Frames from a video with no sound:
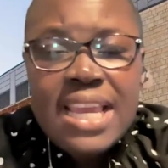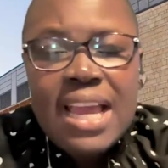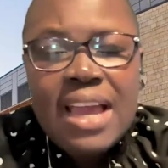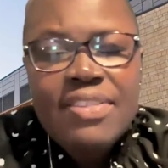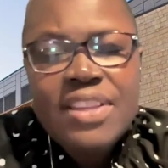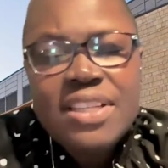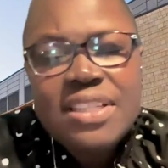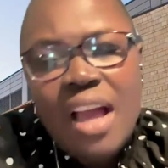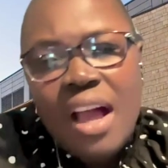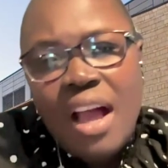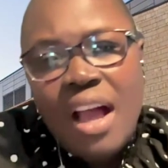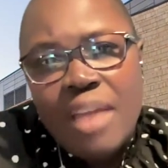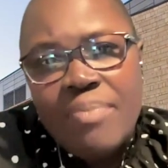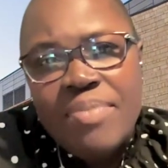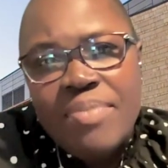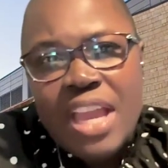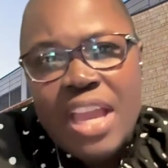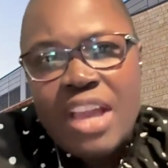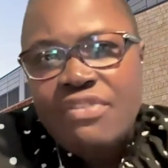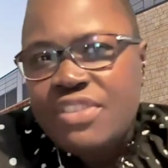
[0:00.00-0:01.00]
At the time,
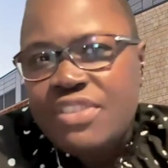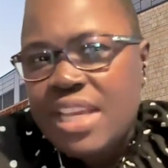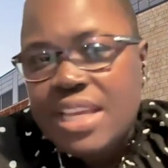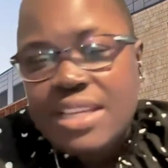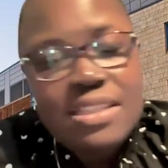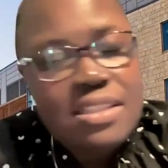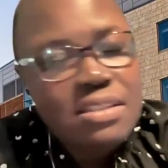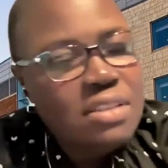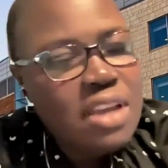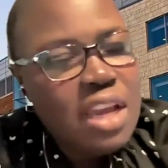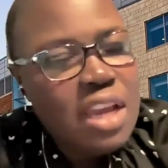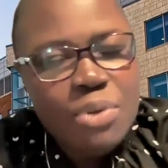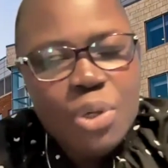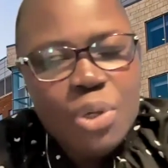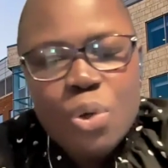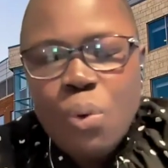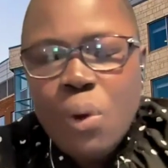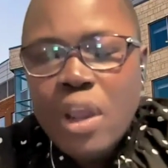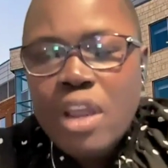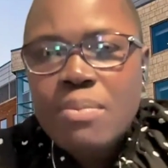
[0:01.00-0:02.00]
the FDA still had
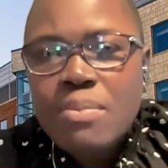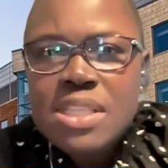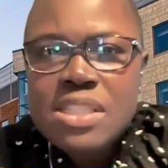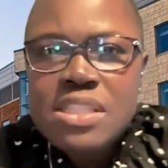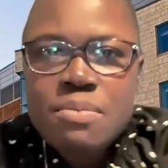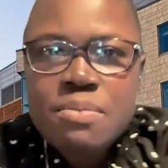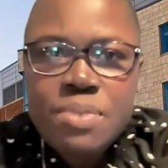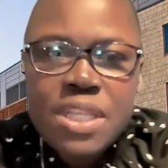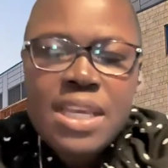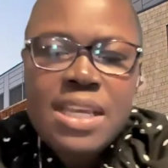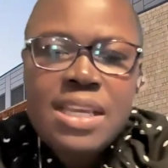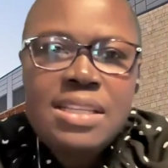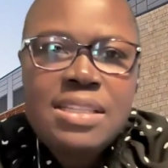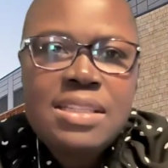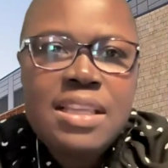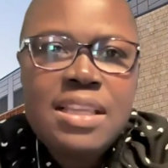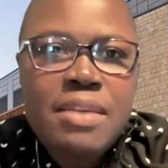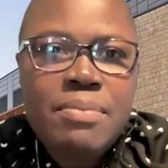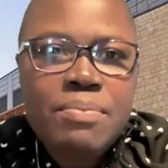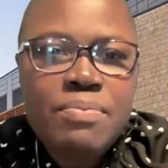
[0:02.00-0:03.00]
requirements in
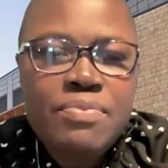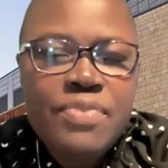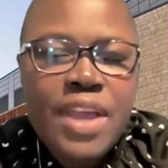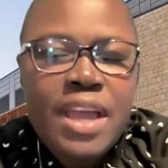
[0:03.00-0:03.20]
place that